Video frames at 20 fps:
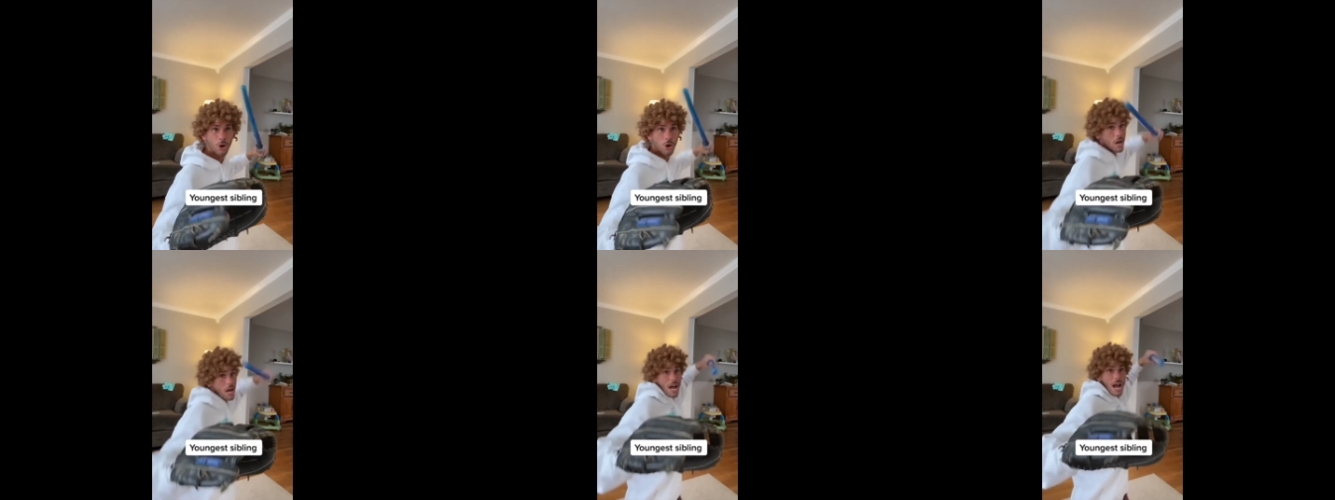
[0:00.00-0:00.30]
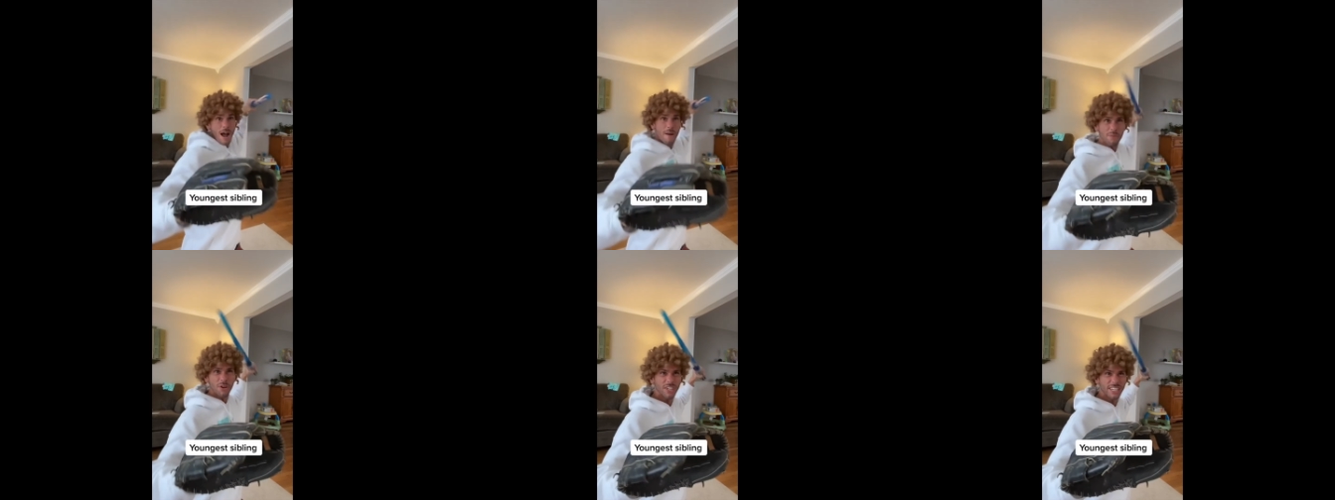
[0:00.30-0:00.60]
I'm
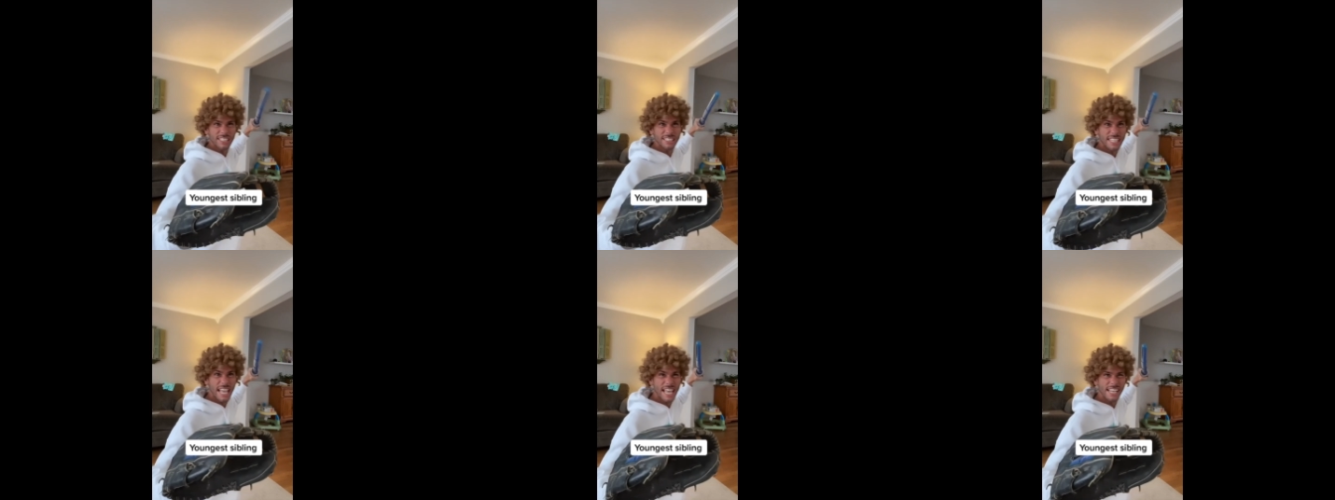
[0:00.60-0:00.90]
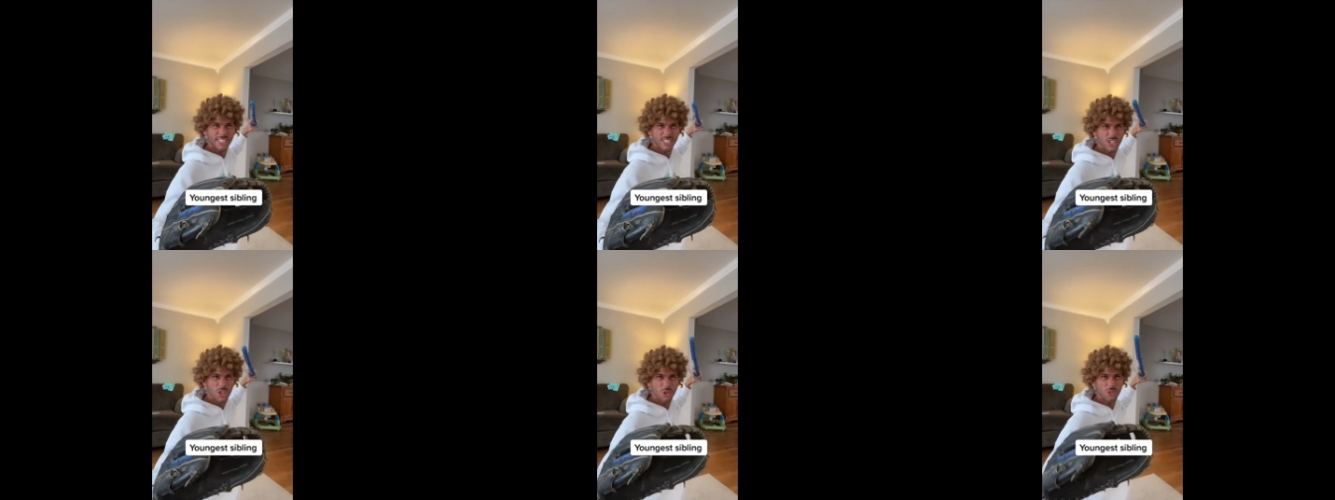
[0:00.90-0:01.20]
gonna take
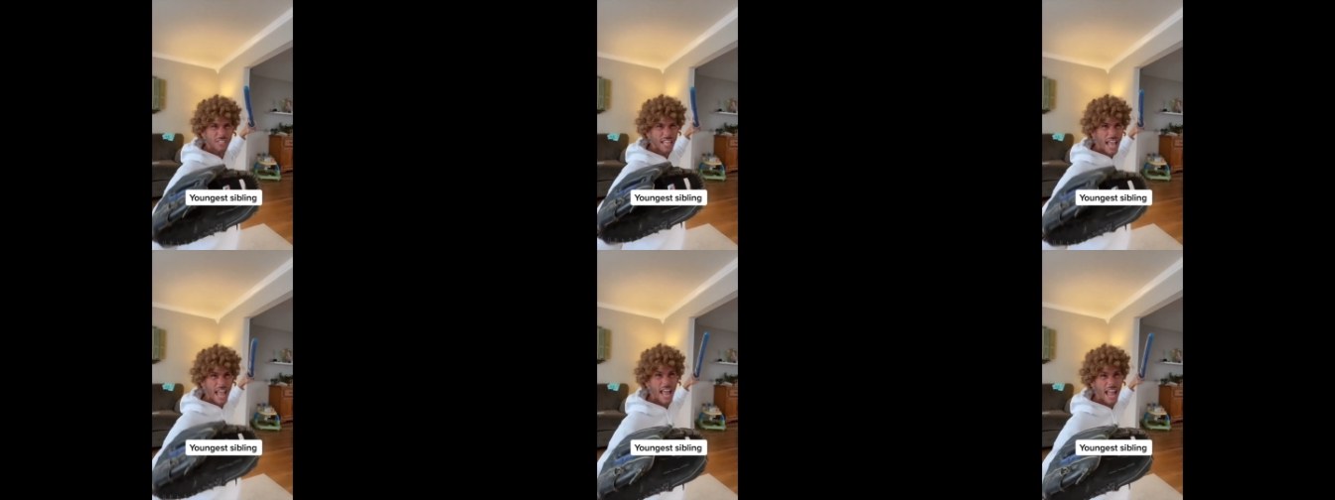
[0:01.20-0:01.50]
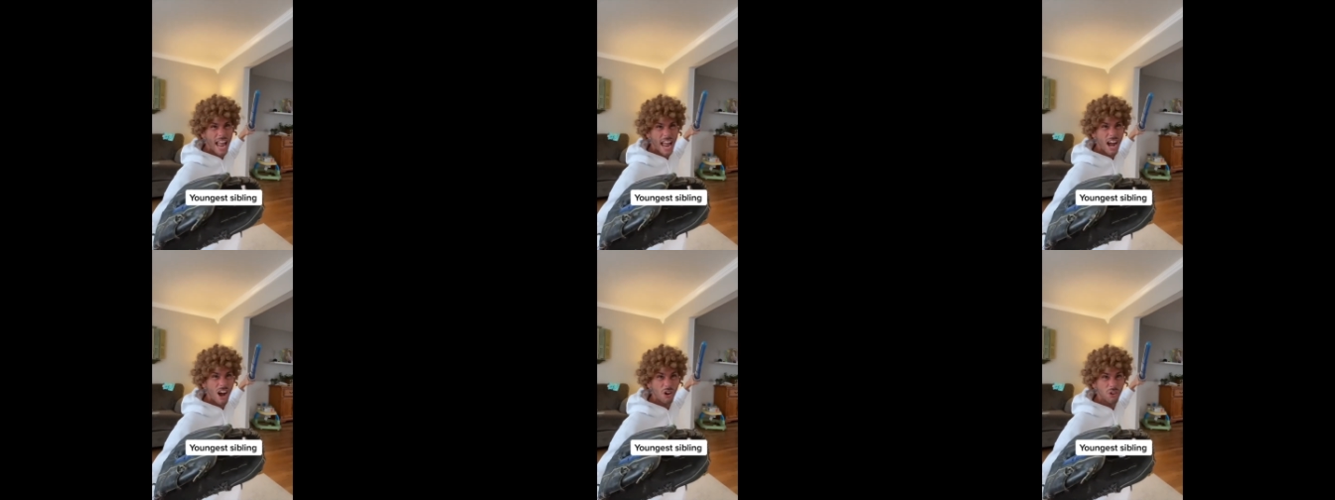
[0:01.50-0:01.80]
you
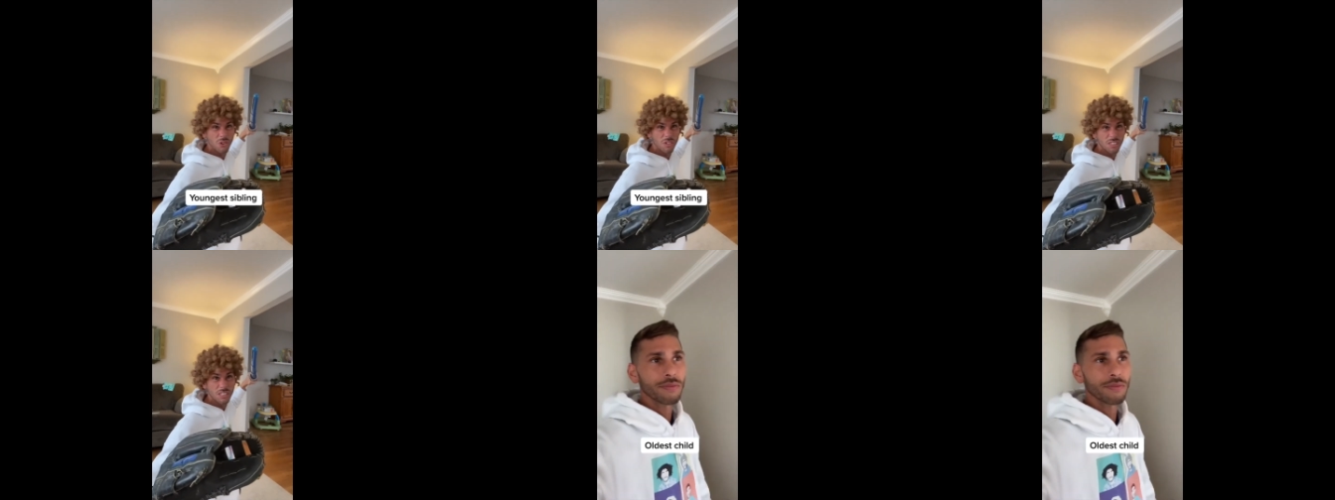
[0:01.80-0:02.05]
down.